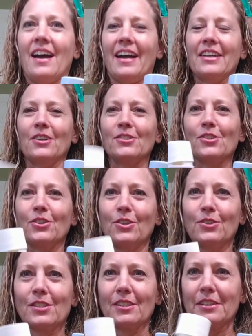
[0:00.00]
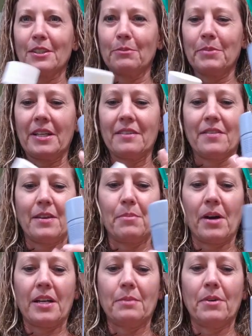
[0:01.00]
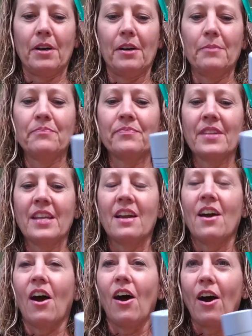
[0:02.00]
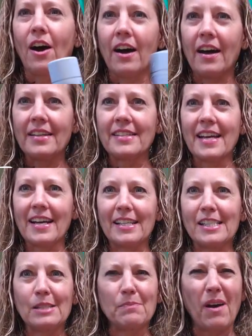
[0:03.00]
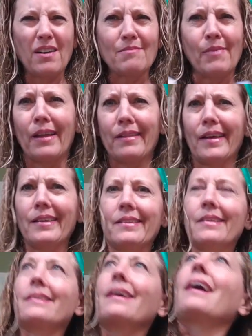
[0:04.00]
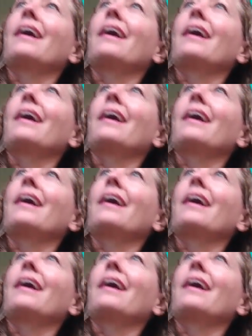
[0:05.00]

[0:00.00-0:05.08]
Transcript: I also used a little bit of the body balm on a spot on my leg that